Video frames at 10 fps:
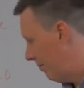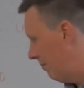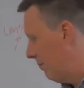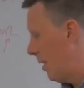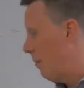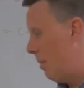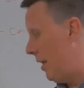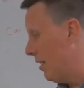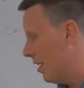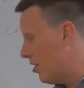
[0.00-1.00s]
But these
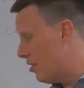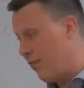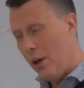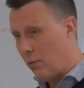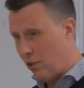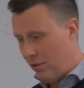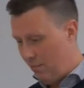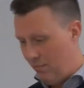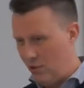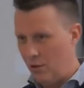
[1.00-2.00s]
are just floats,
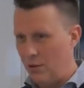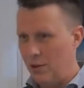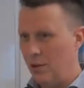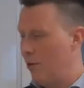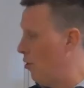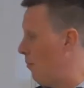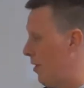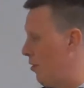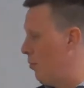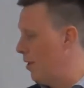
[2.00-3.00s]
so normally you
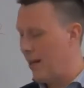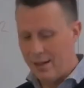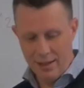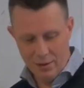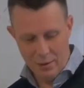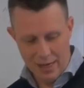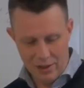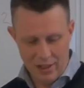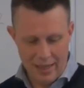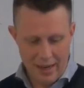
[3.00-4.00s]
would
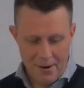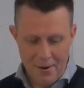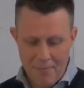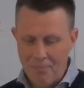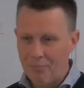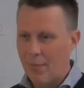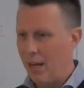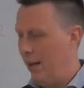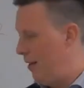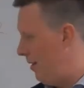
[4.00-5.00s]
actually, so